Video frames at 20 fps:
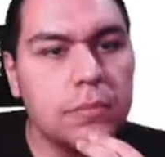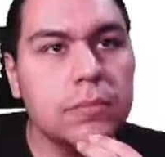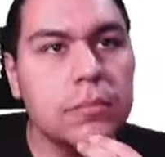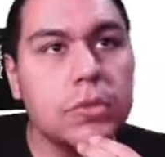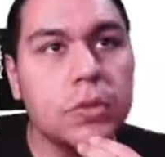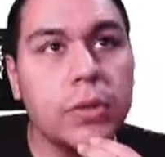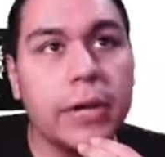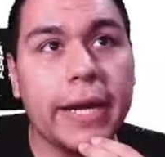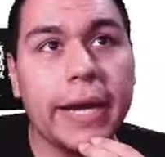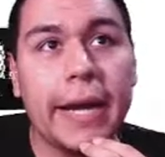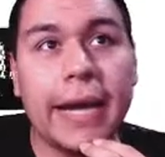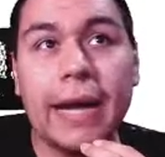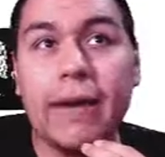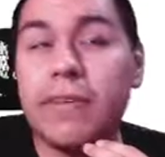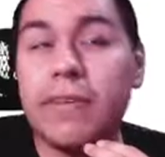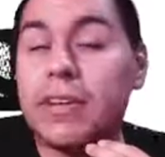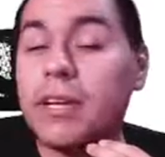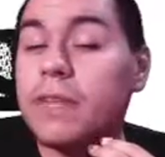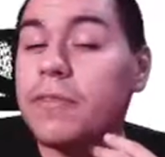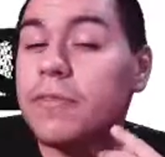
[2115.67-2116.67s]
do I have
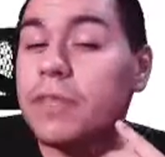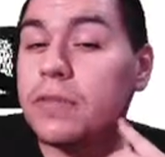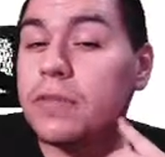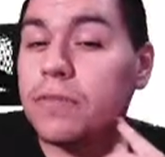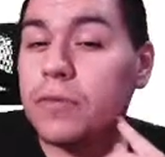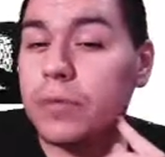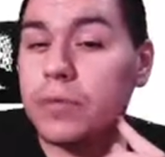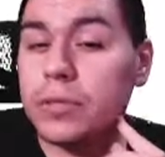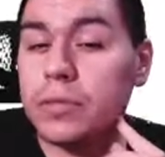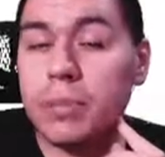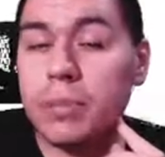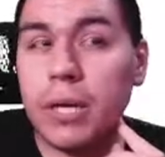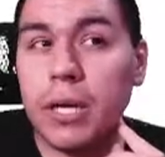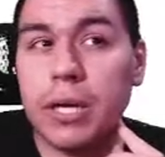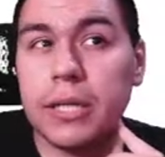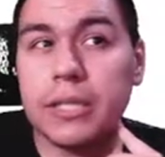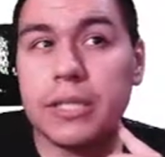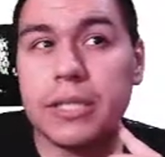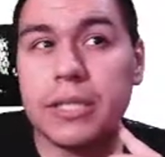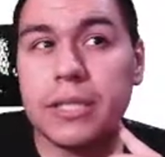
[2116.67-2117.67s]
enough in the first
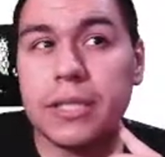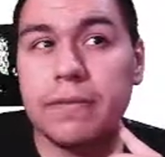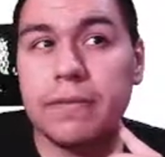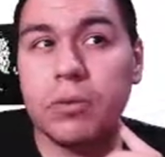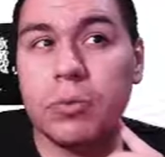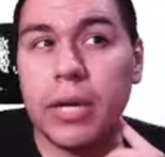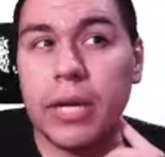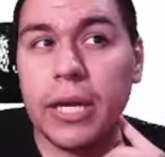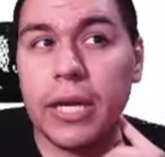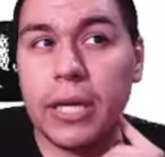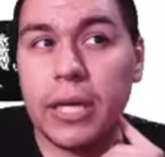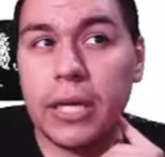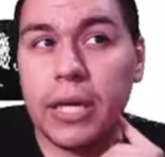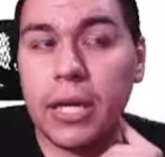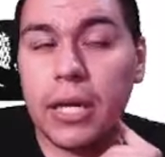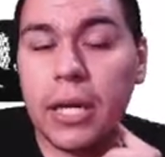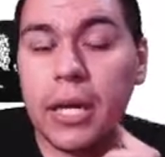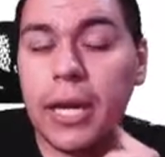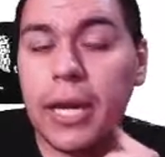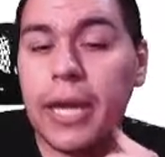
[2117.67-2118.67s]
box to give away
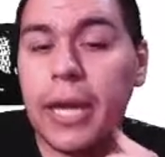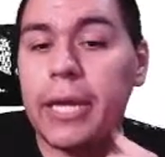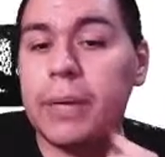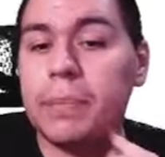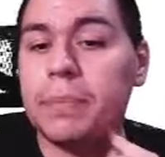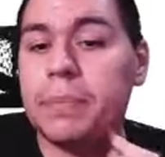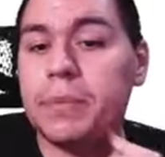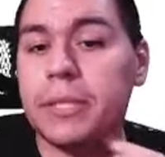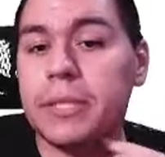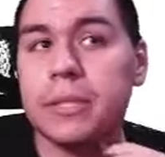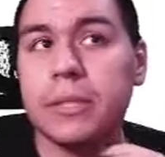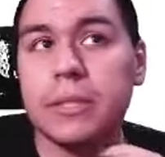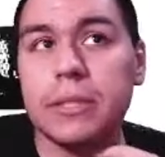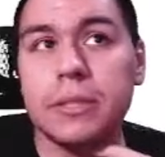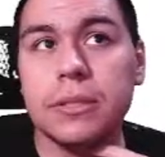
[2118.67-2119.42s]
8 pieces?